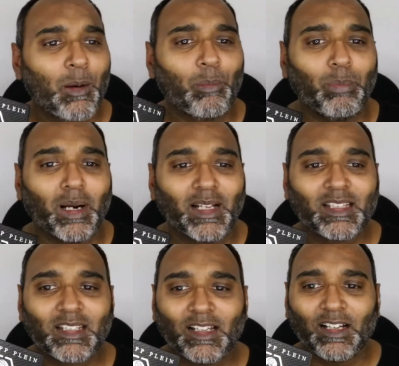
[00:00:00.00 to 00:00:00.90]

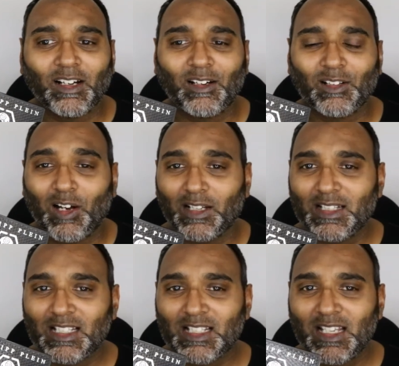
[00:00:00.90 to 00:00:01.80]
but
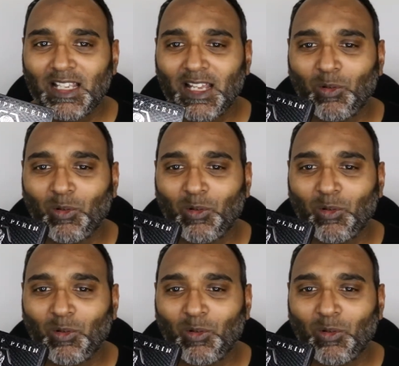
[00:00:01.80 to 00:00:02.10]
honestly,